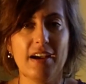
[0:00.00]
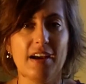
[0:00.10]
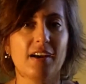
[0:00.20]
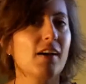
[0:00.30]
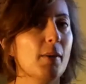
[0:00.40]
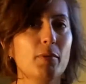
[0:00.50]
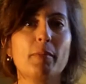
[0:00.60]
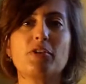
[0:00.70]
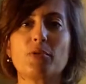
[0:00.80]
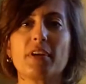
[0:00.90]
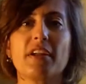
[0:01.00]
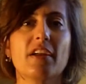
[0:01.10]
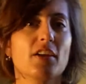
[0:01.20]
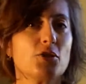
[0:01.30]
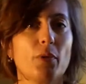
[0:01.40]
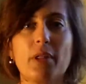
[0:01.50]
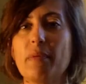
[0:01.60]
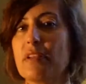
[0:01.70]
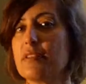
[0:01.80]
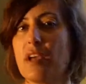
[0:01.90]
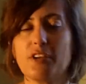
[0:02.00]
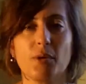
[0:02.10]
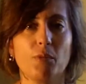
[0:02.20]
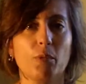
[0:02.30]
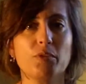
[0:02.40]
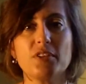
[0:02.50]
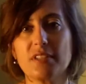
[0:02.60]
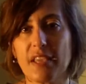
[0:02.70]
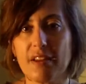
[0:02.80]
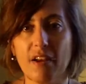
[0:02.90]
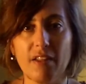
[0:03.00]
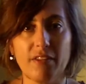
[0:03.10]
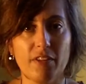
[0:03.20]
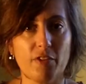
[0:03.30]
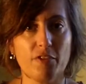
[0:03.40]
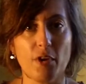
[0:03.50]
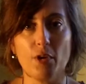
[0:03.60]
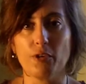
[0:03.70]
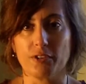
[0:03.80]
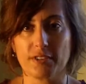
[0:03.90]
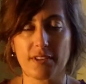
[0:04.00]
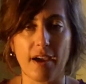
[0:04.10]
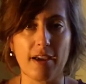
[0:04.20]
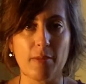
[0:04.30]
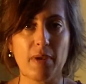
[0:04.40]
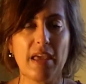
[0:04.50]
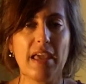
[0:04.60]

A complimentary 20-minute session where we'll just get on the phone or Skype